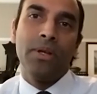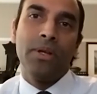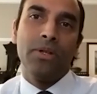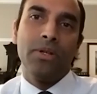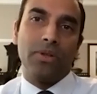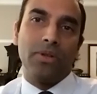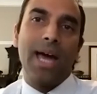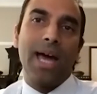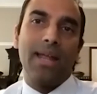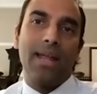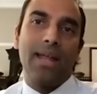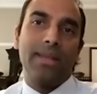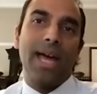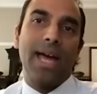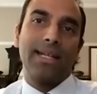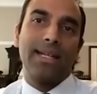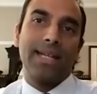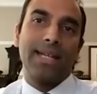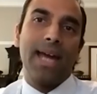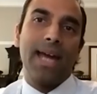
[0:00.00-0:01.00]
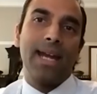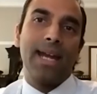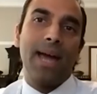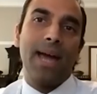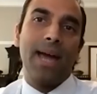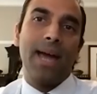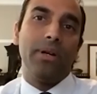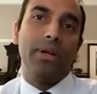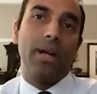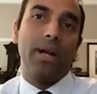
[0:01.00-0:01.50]
So that can
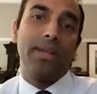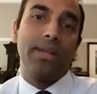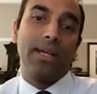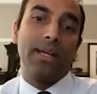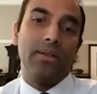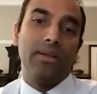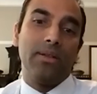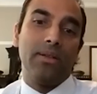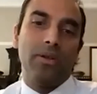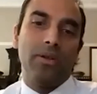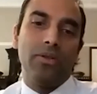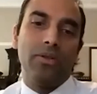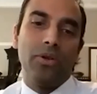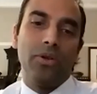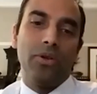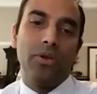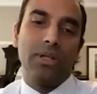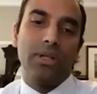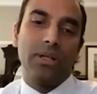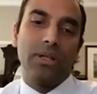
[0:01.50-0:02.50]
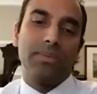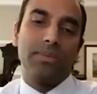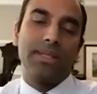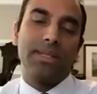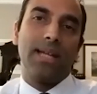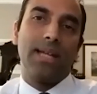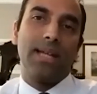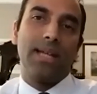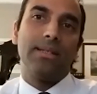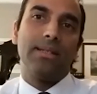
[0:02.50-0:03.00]
happen, and I think in those
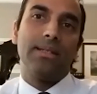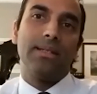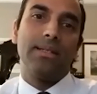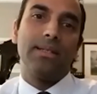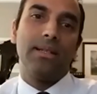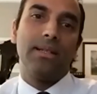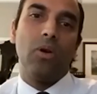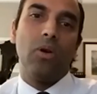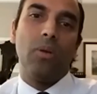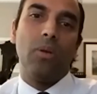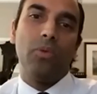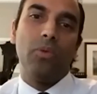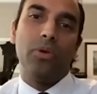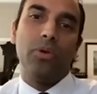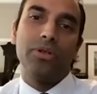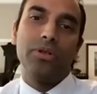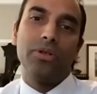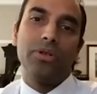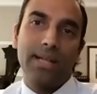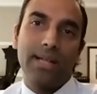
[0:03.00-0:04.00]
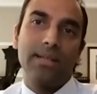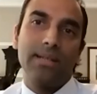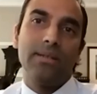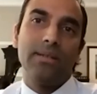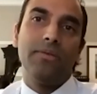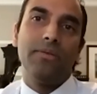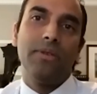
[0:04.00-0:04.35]
circumstances, it's a lot more attractive.